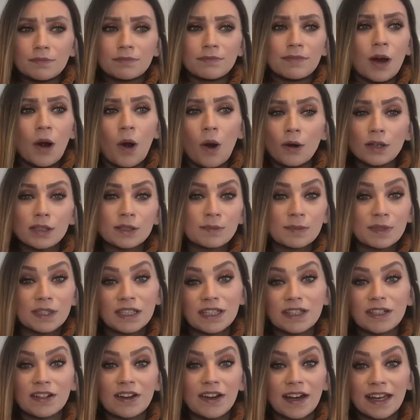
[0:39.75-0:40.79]

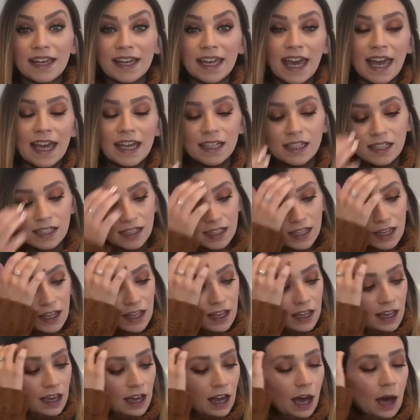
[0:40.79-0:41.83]
hospital I guess,
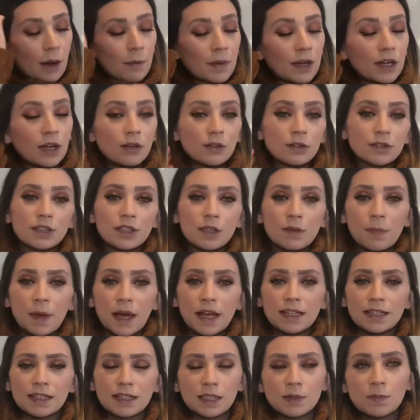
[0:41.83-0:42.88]
and it also
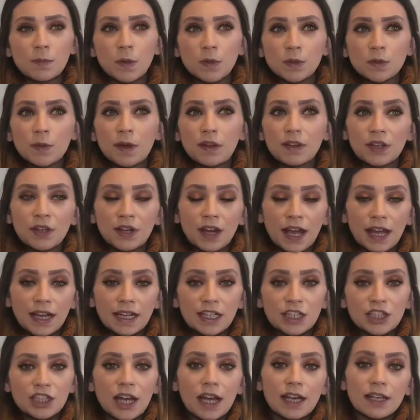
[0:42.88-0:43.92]
depends I suppose whether you're
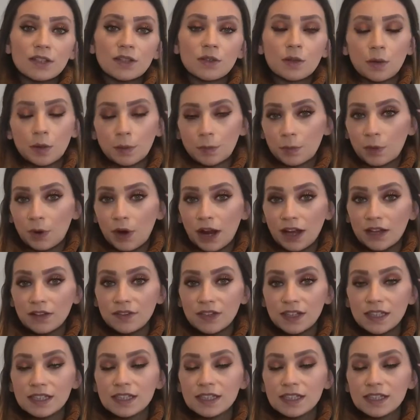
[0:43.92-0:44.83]
NHS or private.